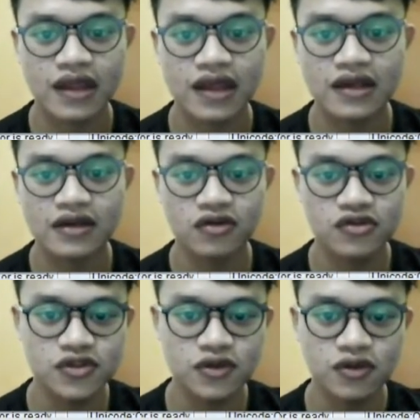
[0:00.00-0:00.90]
and
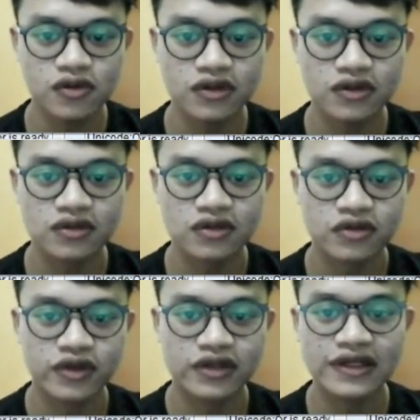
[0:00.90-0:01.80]
also
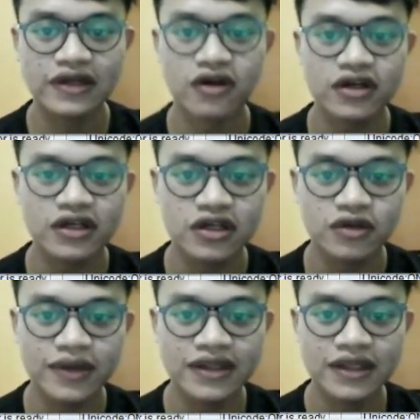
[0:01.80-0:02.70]
we click on the
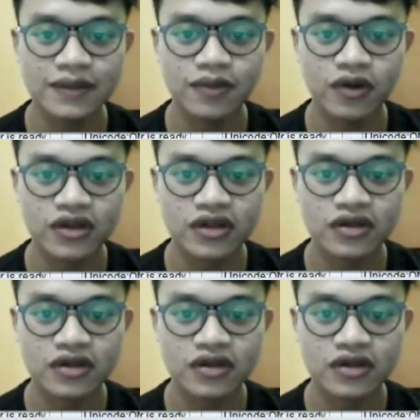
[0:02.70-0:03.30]
normality plot